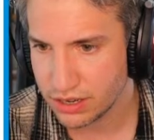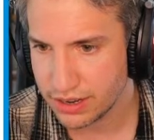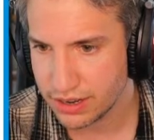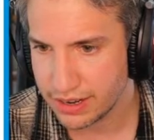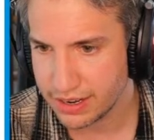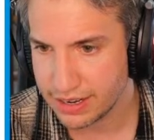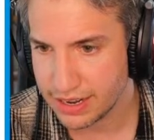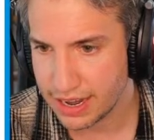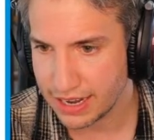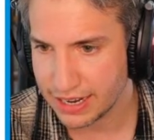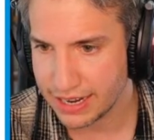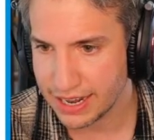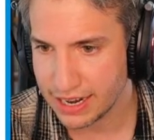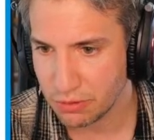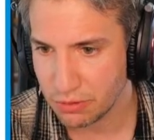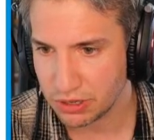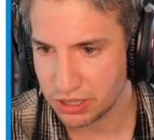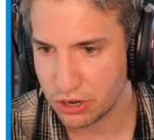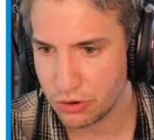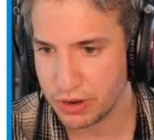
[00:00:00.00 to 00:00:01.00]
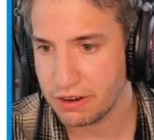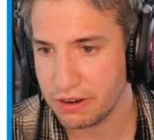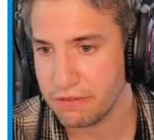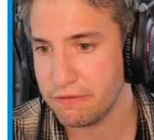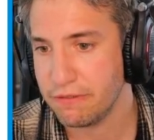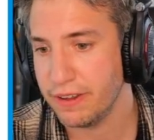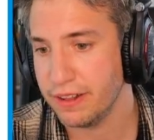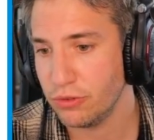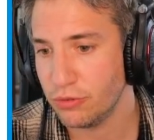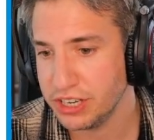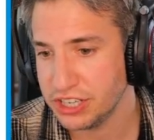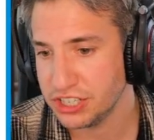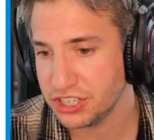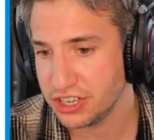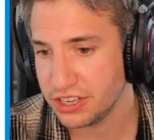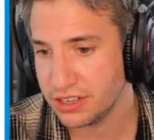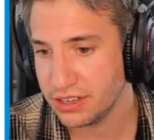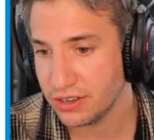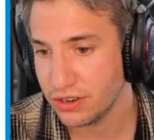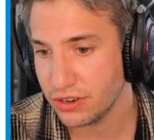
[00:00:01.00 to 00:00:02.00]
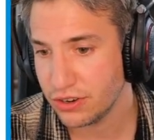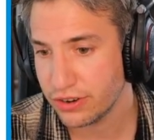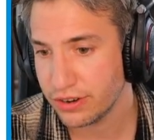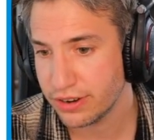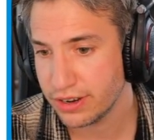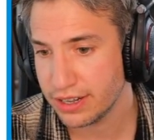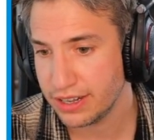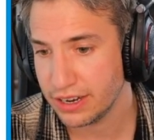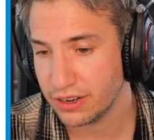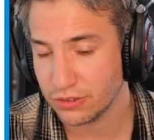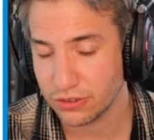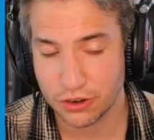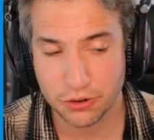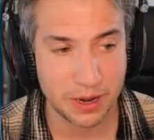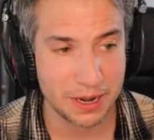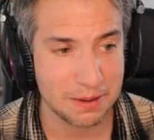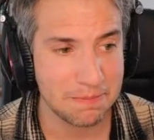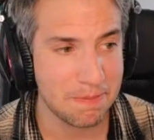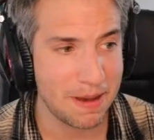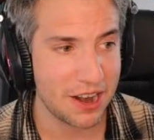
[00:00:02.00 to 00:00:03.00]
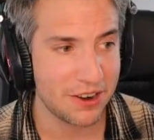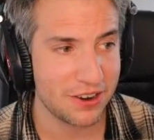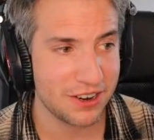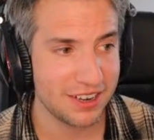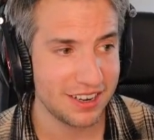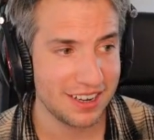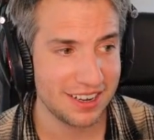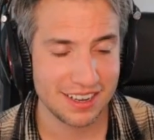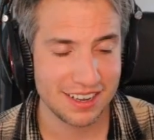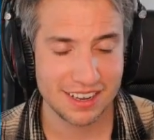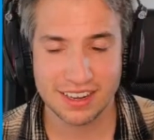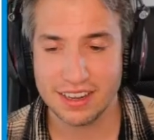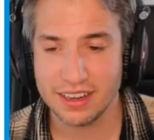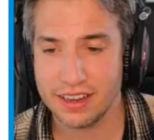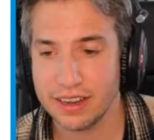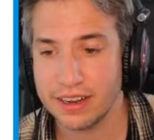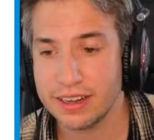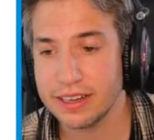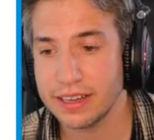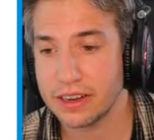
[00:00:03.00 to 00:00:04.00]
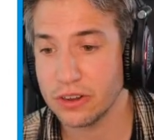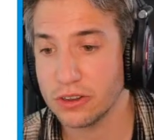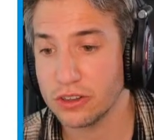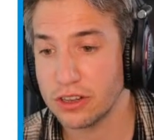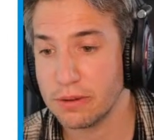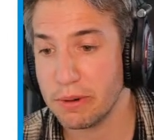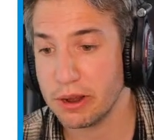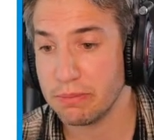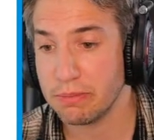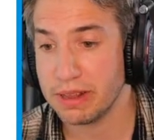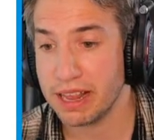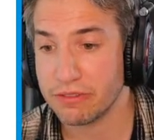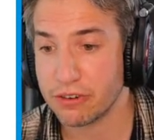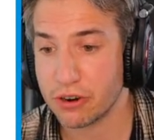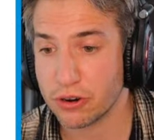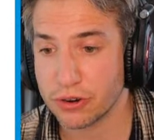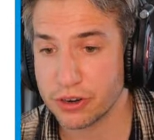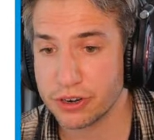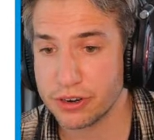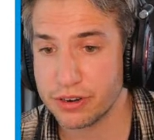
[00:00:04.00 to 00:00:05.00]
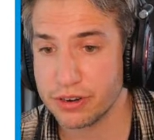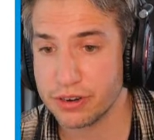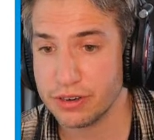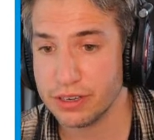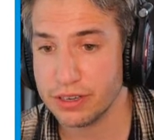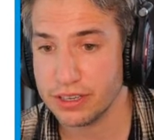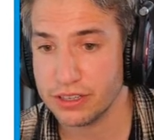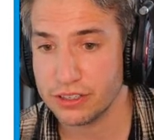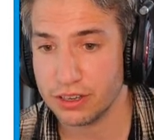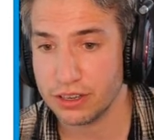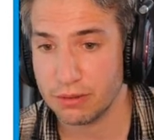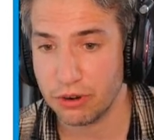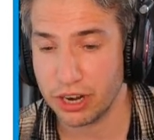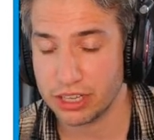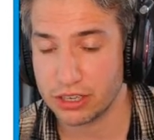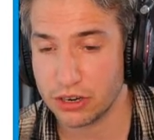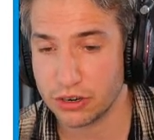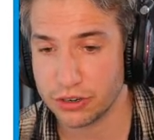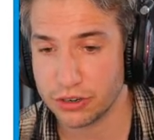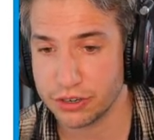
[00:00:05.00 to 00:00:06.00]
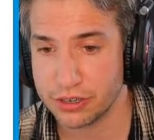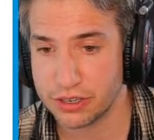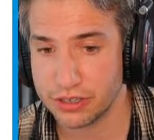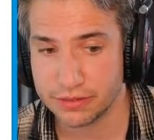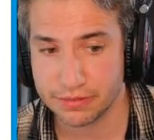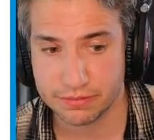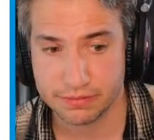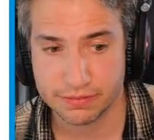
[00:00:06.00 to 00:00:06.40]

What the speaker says: And again, I will create a fill region, click on Create Pattern, click on the bottom left corner, top right corner,